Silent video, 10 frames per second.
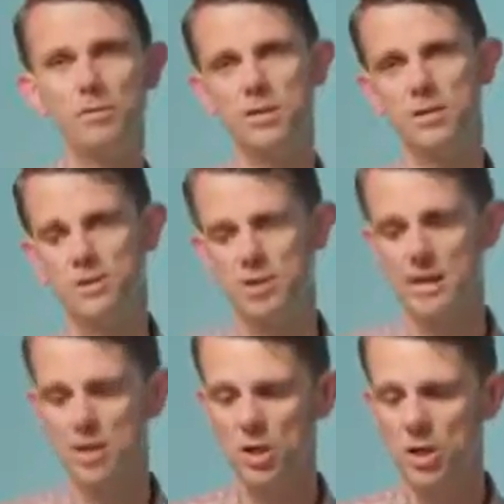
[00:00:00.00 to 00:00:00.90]
of points at this
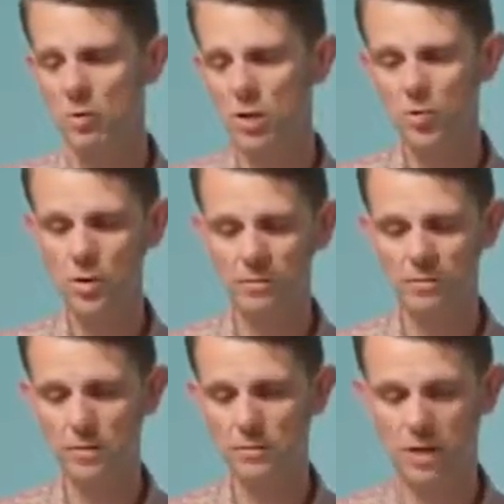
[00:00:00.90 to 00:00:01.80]
stage, which are
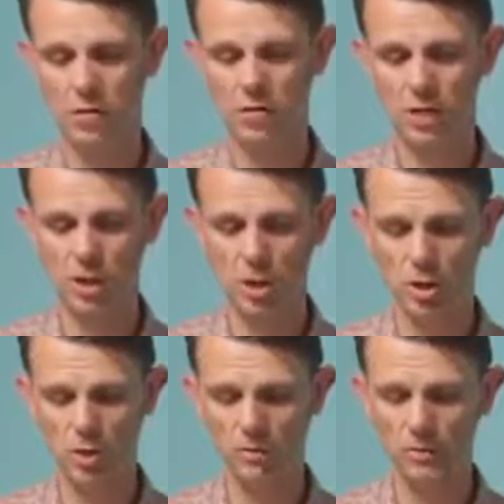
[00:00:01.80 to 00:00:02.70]
really for
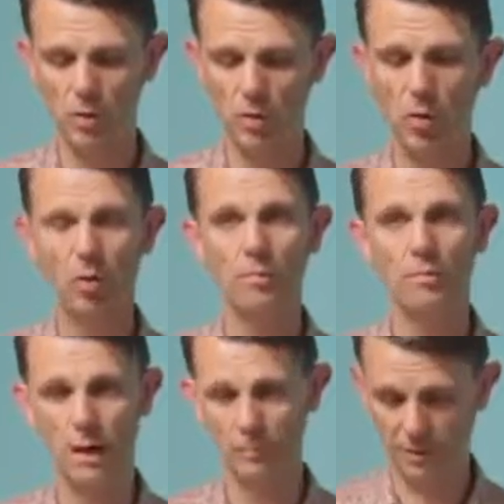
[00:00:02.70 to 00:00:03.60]
clarification or
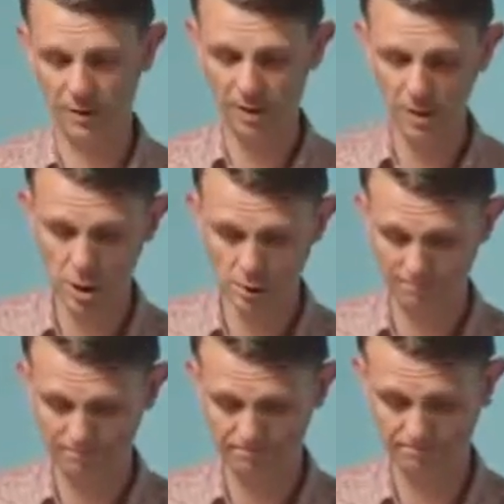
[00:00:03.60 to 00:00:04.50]

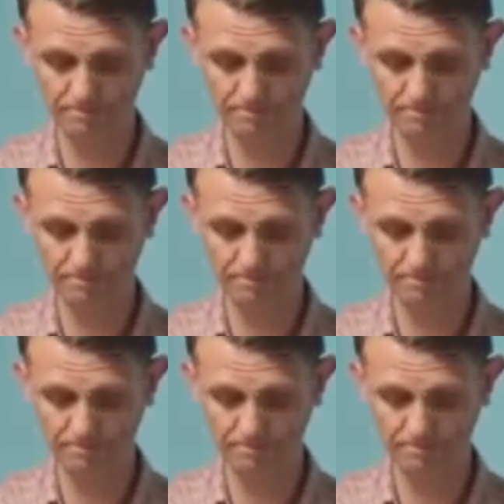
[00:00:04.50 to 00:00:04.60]
amplification.